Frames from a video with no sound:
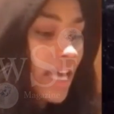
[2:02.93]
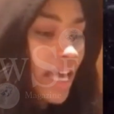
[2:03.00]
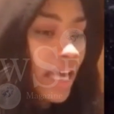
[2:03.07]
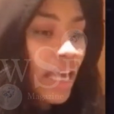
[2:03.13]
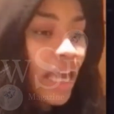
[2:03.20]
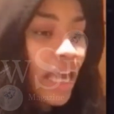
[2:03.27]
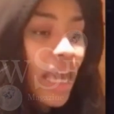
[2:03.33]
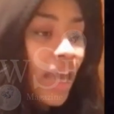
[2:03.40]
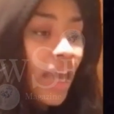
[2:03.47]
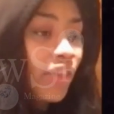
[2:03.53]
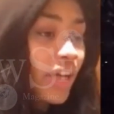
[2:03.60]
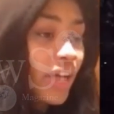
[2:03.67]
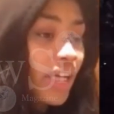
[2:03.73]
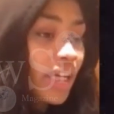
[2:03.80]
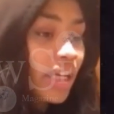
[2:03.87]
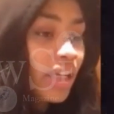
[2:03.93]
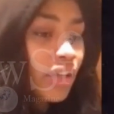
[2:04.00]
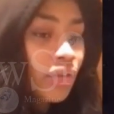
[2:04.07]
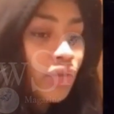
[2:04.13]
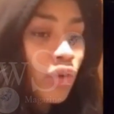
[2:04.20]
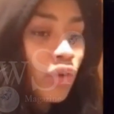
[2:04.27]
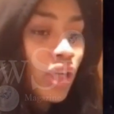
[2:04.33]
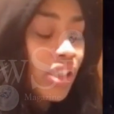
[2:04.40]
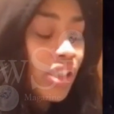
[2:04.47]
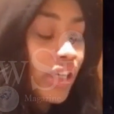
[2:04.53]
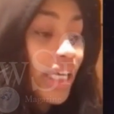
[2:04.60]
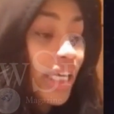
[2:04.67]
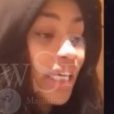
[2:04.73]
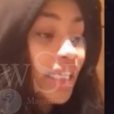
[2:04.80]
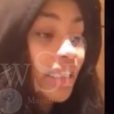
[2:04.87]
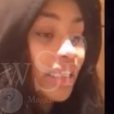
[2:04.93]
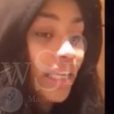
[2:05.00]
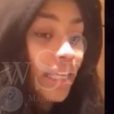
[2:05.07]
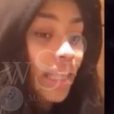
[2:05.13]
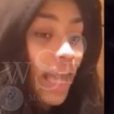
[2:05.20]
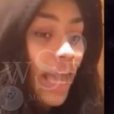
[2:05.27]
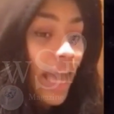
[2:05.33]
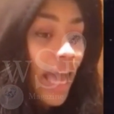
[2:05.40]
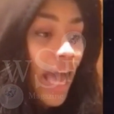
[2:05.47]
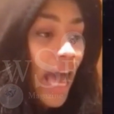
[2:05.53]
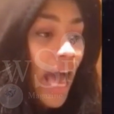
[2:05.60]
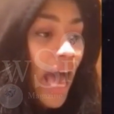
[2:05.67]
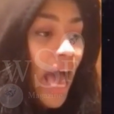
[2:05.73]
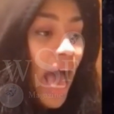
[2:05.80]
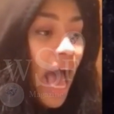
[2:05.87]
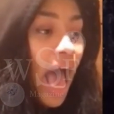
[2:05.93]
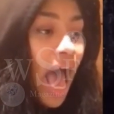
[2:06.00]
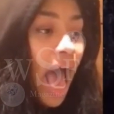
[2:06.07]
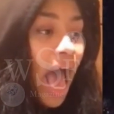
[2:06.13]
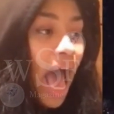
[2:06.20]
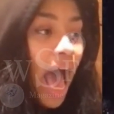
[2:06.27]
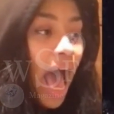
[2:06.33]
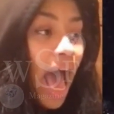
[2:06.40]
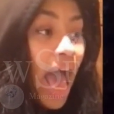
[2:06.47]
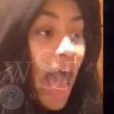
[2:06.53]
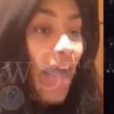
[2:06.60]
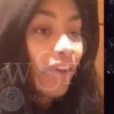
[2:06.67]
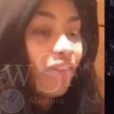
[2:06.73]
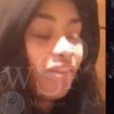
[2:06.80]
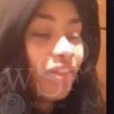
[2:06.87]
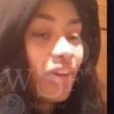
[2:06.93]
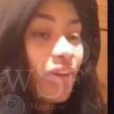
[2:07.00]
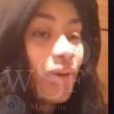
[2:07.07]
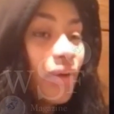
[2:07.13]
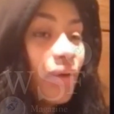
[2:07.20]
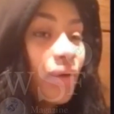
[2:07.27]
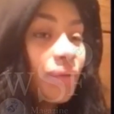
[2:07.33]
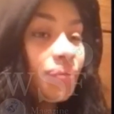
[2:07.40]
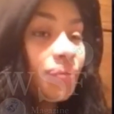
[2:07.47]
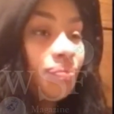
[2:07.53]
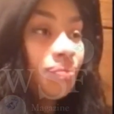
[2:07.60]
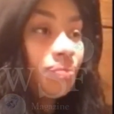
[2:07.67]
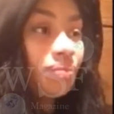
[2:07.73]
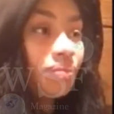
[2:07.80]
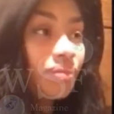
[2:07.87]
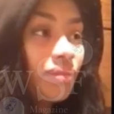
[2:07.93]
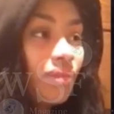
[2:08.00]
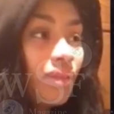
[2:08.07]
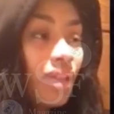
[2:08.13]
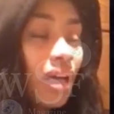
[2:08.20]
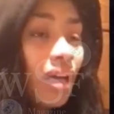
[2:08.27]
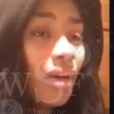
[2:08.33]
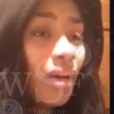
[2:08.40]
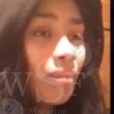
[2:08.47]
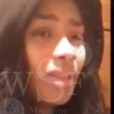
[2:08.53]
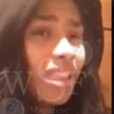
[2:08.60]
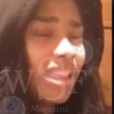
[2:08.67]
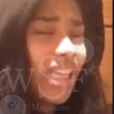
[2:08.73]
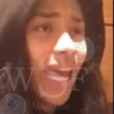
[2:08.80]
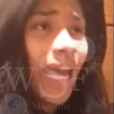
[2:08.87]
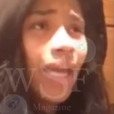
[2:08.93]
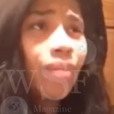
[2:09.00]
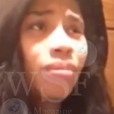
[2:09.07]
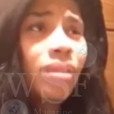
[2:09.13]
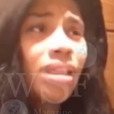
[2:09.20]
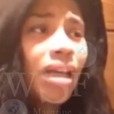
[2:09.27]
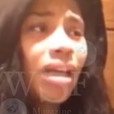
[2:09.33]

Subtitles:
that they're getting a divorce or anything. Like, I feel ashamed.